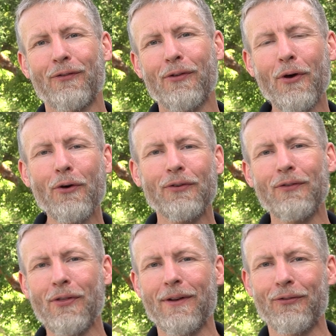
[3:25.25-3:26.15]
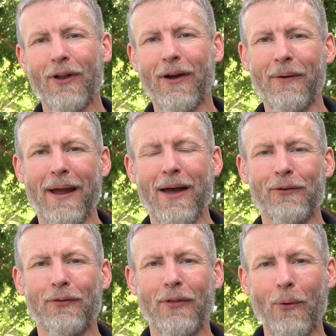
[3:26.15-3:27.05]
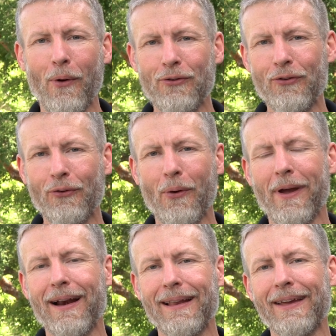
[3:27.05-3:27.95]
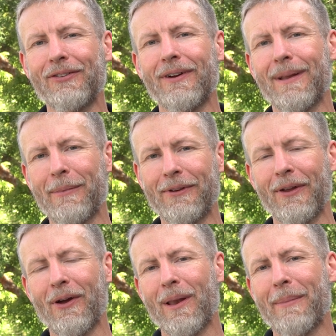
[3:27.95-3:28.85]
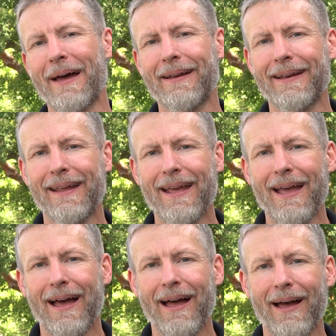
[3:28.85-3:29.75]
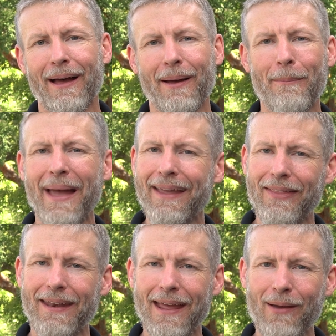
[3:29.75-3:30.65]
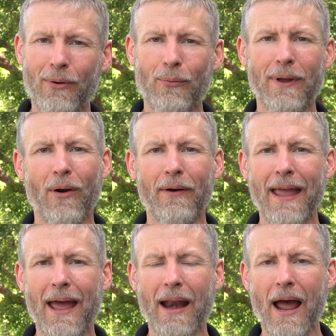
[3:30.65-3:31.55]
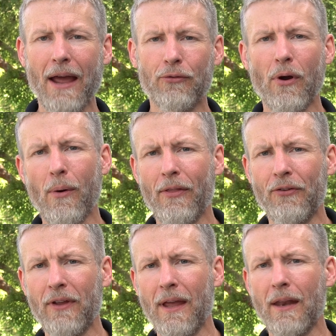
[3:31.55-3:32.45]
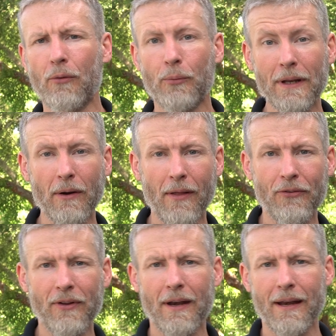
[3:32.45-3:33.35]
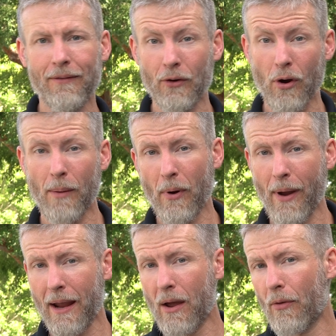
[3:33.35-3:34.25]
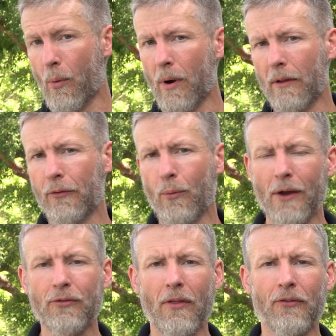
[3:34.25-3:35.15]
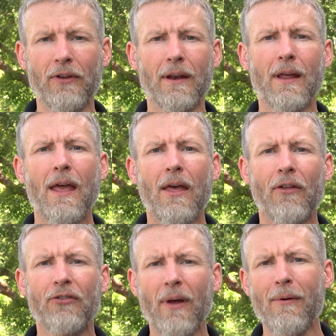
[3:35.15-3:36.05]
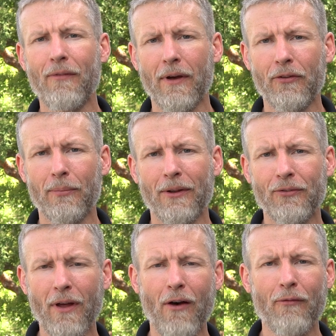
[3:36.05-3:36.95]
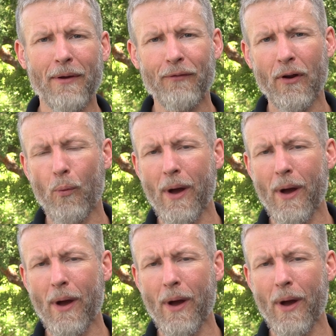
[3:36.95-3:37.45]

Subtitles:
for those of you that have stuck around for the origin story on EliXir, let me tell you all about it. Back in the day when we already had Hydro on the scene and Reload on the scene and even CARPRO Echo, the waterless wash, on the scene, some of us, myself, my friend